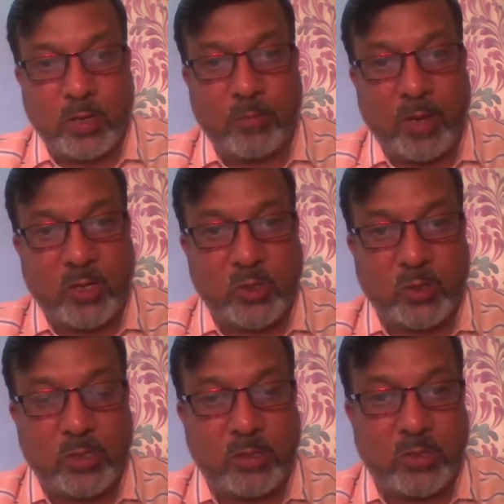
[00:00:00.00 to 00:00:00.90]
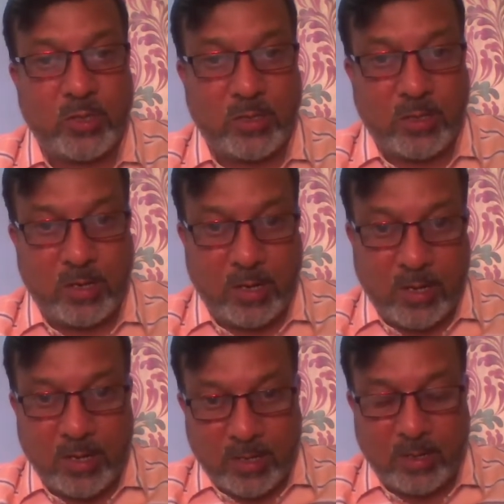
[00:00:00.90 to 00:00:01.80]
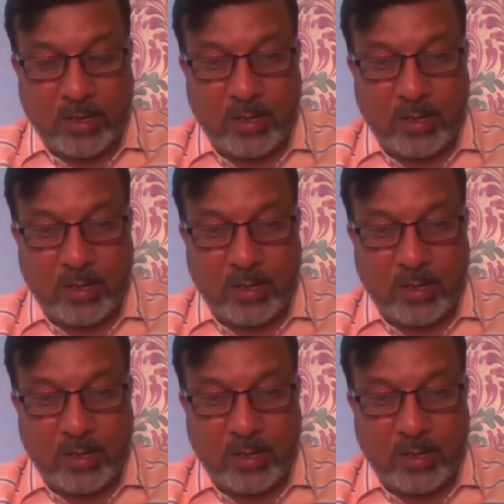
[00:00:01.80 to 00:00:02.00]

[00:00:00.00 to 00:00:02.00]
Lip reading: and make sure that the children learn